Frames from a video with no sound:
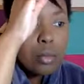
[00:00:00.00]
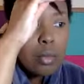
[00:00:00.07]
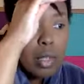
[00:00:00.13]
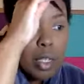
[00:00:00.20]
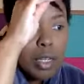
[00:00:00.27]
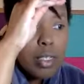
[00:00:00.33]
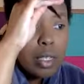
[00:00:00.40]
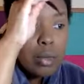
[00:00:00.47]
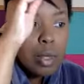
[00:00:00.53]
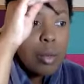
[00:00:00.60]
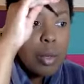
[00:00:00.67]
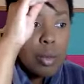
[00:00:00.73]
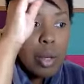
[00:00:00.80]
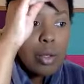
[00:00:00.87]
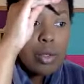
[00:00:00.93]
Anytime that
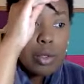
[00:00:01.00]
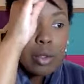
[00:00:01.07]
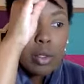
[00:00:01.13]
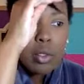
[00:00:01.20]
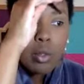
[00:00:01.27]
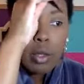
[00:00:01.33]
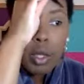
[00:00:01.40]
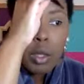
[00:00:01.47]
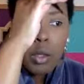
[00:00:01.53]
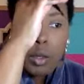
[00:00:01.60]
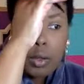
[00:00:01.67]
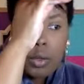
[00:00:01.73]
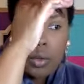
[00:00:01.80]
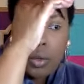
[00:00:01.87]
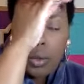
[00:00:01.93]
my brows are too
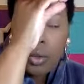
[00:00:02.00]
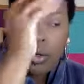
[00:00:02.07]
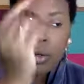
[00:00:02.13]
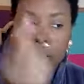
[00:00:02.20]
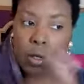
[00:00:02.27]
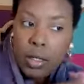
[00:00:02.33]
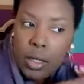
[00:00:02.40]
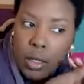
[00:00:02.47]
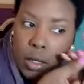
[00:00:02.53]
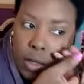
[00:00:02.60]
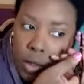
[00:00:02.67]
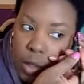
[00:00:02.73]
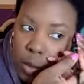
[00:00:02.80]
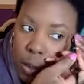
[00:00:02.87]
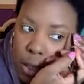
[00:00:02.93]
long or need a
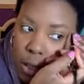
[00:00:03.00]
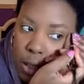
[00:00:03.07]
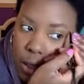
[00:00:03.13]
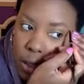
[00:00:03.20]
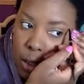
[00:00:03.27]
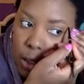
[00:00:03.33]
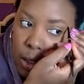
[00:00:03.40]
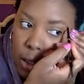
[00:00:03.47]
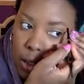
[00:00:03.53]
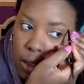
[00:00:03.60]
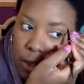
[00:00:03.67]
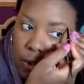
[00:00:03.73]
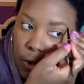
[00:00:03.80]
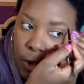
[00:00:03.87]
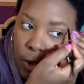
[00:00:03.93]
tweeze, it
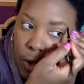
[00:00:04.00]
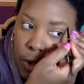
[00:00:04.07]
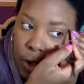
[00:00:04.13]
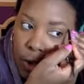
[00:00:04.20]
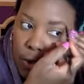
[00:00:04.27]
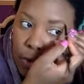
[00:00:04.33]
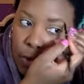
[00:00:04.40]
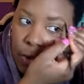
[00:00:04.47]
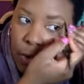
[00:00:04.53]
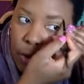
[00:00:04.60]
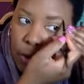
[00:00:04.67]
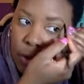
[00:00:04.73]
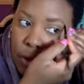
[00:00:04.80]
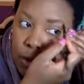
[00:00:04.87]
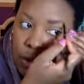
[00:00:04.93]
takes forever
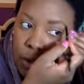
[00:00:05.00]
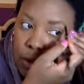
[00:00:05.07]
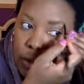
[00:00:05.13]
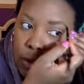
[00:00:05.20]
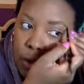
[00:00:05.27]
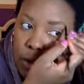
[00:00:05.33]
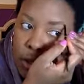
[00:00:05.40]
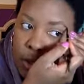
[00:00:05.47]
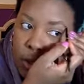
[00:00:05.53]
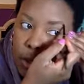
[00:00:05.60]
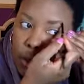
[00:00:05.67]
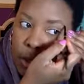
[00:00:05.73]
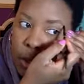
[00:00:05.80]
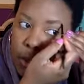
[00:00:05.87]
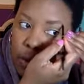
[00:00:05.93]
to do my
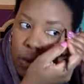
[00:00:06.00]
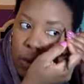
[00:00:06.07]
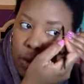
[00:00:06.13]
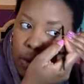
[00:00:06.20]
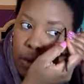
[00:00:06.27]
brows.